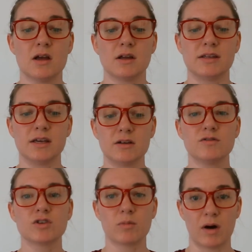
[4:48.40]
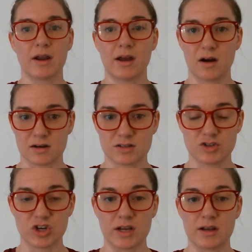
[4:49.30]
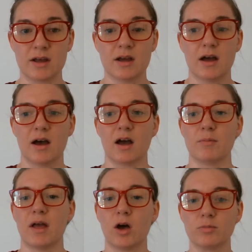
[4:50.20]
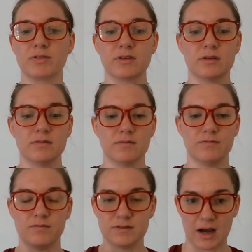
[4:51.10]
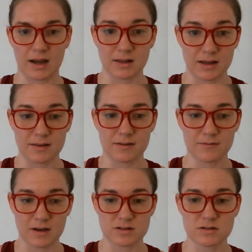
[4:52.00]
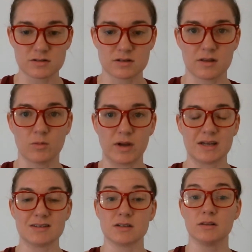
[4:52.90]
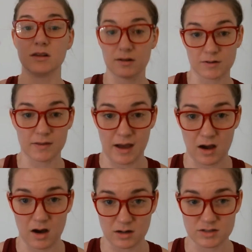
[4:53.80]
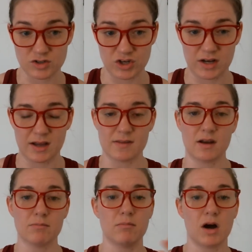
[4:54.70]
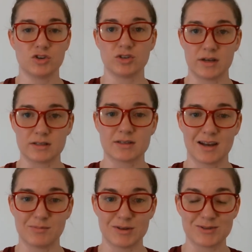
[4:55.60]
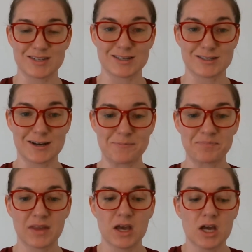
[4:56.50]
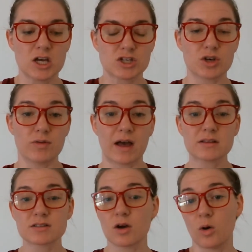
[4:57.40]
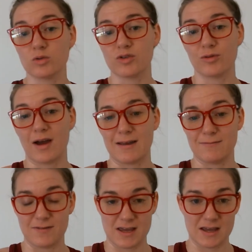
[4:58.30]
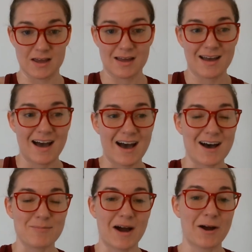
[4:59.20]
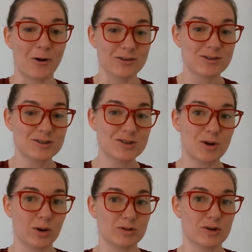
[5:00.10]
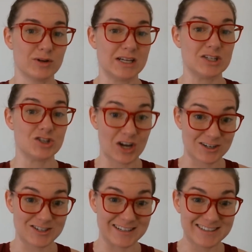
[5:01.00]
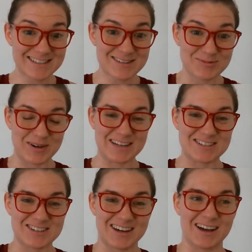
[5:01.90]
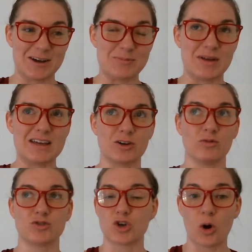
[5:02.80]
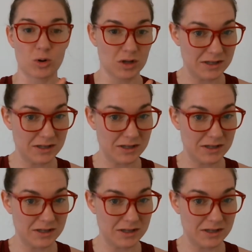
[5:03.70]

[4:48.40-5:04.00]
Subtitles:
gives your body oxygen, helps dilate the vessels so that we can deliver that oxygen, and then it modulates that immune system. So that's the ozone IV. I also do ozone injections, which it totally